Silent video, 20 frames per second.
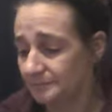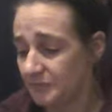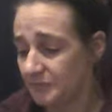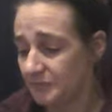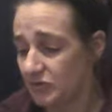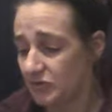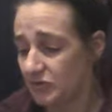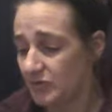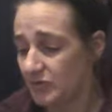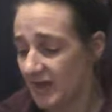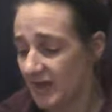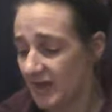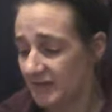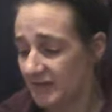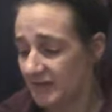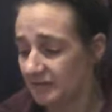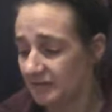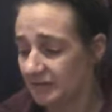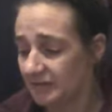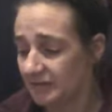You
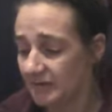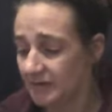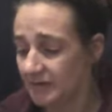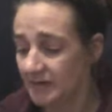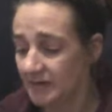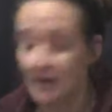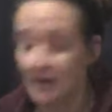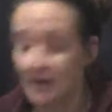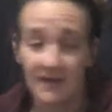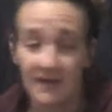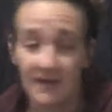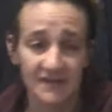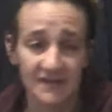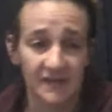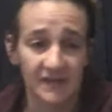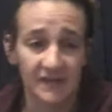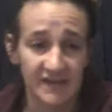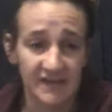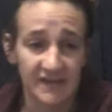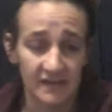can
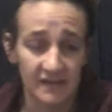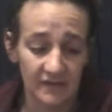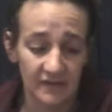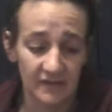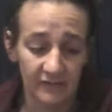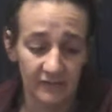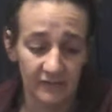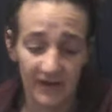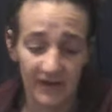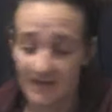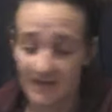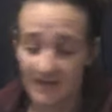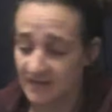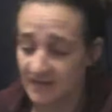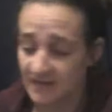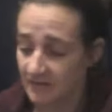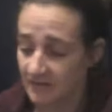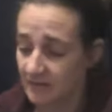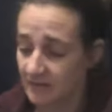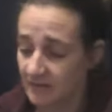solicit the advice
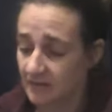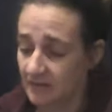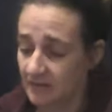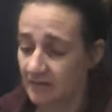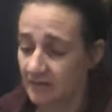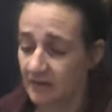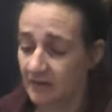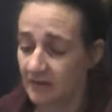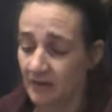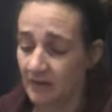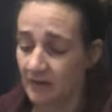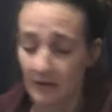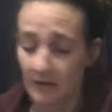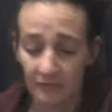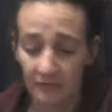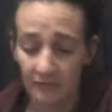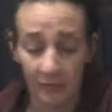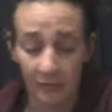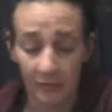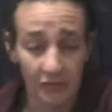
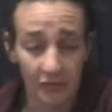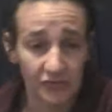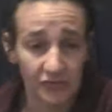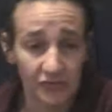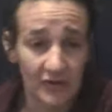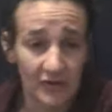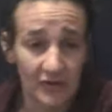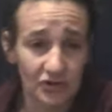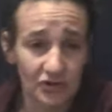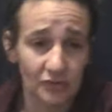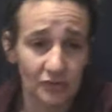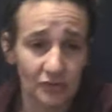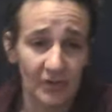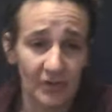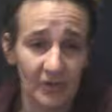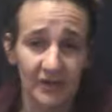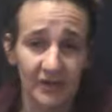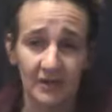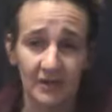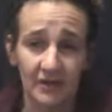from those around you,
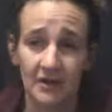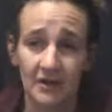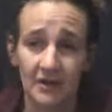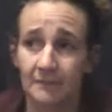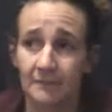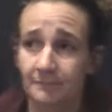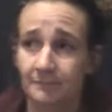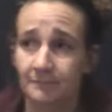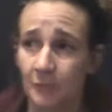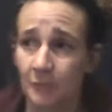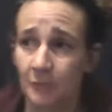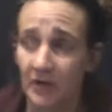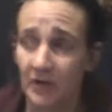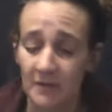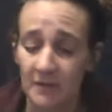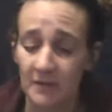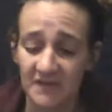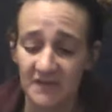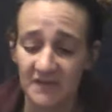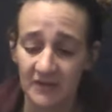but when it
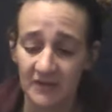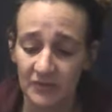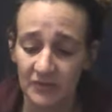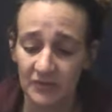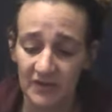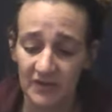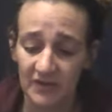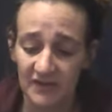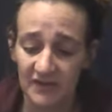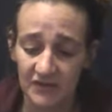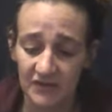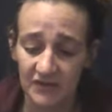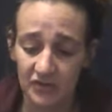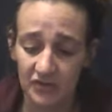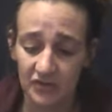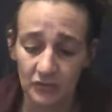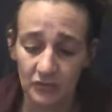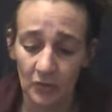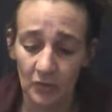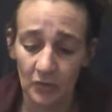comes down to it, Cancer,
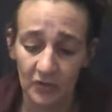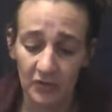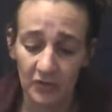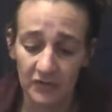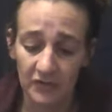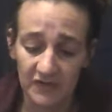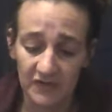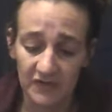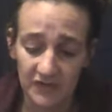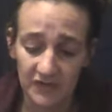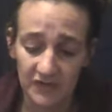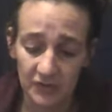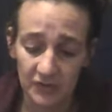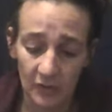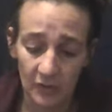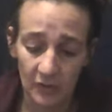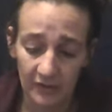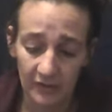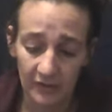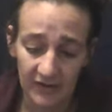you know what you need to do
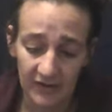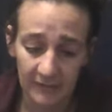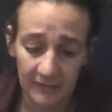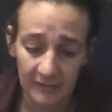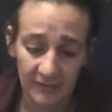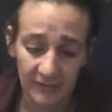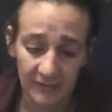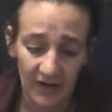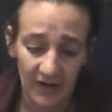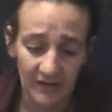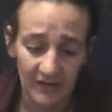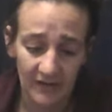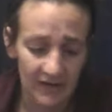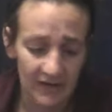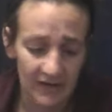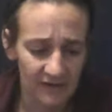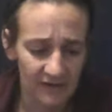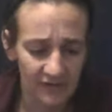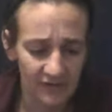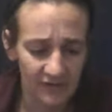already.
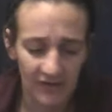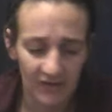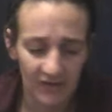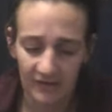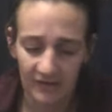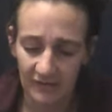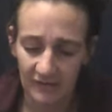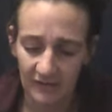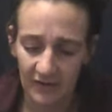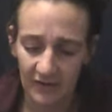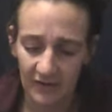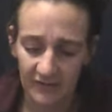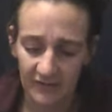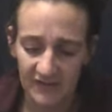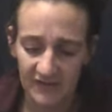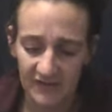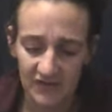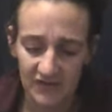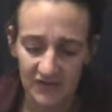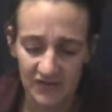And I feel like a lot of
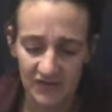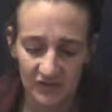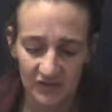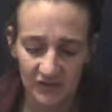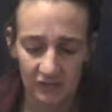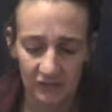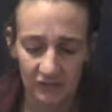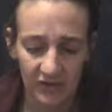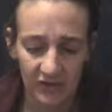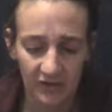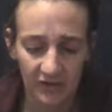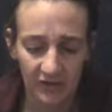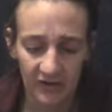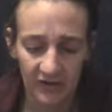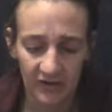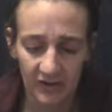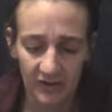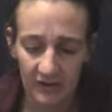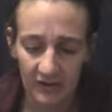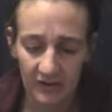this is just going to
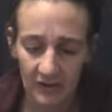reiterate